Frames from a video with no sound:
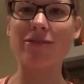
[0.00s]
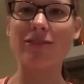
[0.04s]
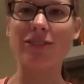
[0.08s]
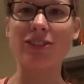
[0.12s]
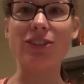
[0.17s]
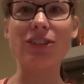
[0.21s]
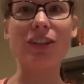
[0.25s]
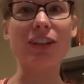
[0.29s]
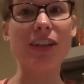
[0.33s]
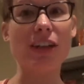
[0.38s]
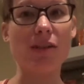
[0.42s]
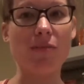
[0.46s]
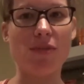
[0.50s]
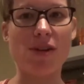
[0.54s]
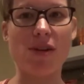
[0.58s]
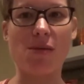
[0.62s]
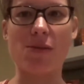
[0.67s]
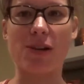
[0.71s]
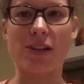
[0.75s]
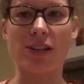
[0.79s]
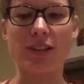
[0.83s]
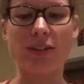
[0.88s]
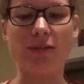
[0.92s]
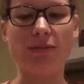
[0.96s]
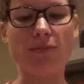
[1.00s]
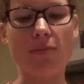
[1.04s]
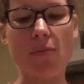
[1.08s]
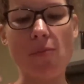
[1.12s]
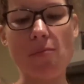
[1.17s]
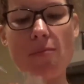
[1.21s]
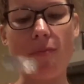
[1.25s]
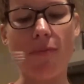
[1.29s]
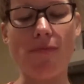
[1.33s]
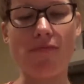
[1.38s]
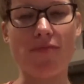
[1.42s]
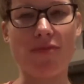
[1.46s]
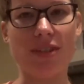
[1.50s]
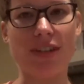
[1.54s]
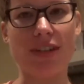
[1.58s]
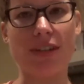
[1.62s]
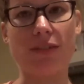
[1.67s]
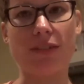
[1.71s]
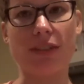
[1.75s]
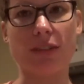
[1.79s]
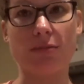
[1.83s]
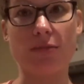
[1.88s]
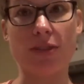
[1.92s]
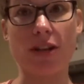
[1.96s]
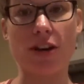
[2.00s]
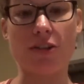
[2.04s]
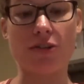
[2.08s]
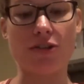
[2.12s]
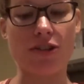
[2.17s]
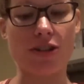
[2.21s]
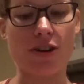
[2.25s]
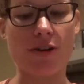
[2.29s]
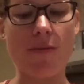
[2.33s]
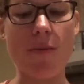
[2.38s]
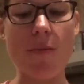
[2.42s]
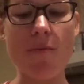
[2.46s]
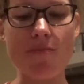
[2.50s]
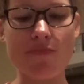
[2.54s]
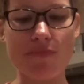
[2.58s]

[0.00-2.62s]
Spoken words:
chunky peanut butter to give it some texture.